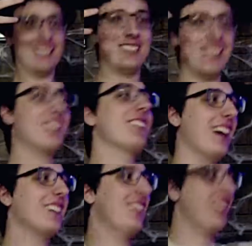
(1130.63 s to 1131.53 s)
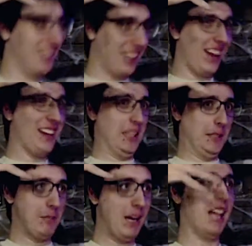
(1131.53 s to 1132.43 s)
just sucked into the
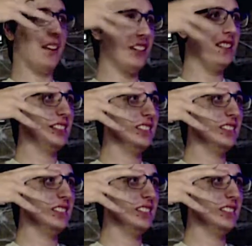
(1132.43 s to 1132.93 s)
bottle. We